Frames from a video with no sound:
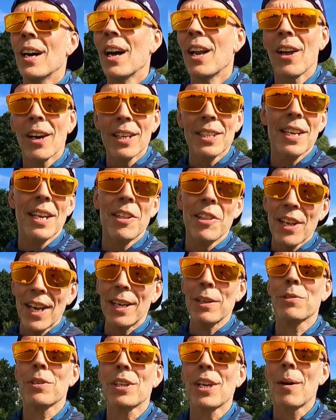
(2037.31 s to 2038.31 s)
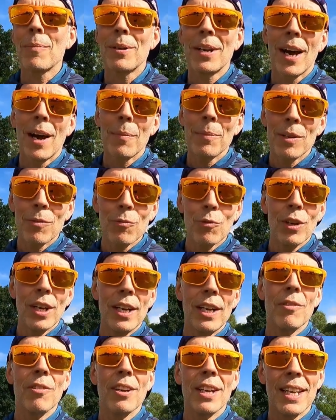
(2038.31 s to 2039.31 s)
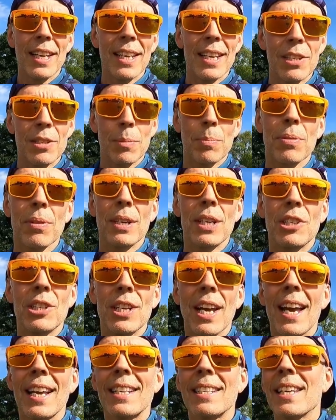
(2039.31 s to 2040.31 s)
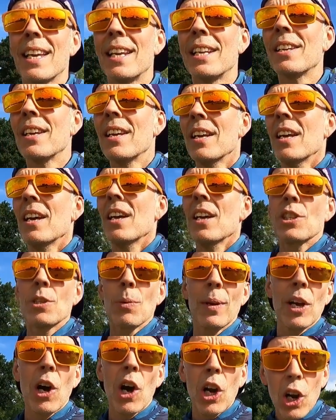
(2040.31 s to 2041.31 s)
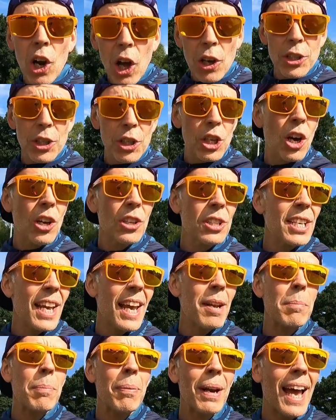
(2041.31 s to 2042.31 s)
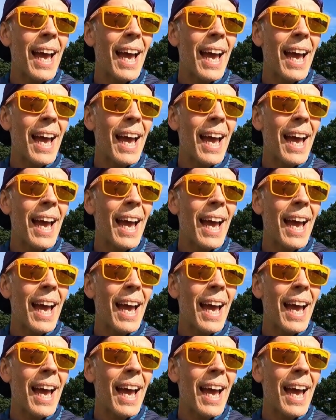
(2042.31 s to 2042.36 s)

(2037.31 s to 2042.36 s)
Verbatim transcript: and like i said thanks for coming up it really really is appreciated so we got lots of content